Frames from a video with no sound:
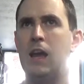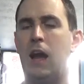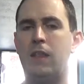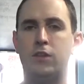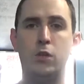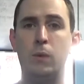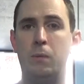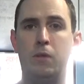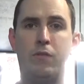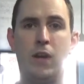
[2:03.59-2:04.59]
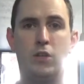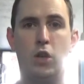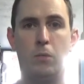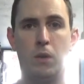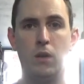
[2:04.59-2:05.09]
and then 2 in the month of
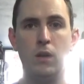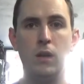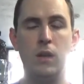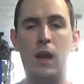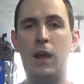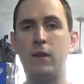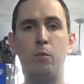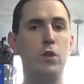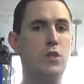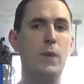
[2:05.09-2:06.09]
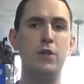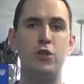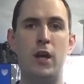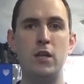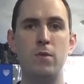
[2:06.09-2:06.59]
October. And then once you hit
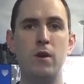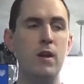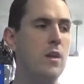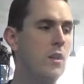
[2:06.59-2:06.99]
January,